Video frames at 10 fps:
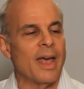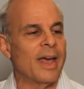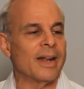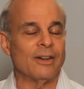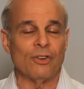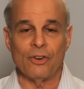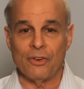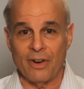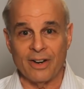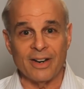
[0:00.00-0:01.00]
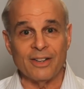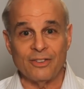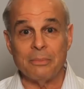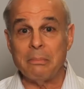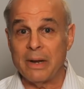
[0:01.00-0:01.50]
And I turned around and I
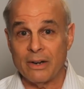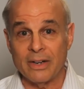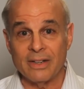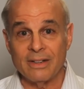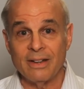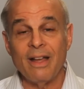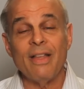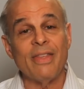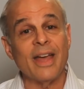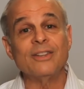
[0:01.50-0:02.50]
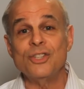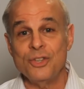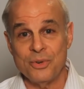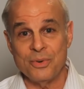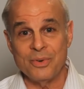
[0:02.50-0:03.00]
said, Mary, that's
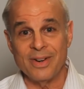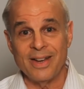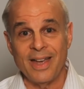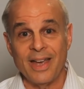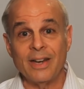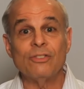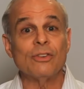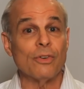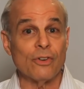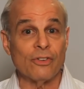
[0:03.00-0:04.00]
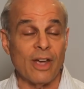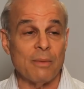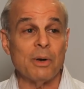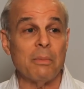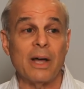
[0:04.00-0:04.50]
you. And it's the first
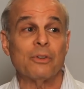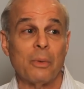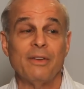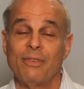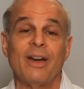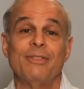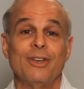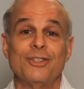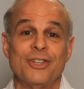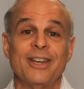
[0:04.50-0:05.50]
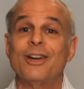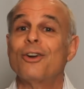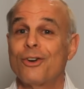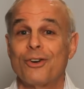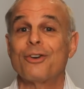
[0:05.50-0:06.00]
time in about 25 years she had
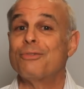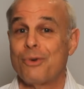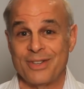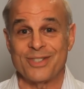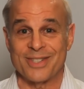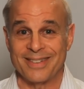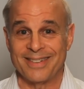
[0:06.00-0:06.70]
heard her voice.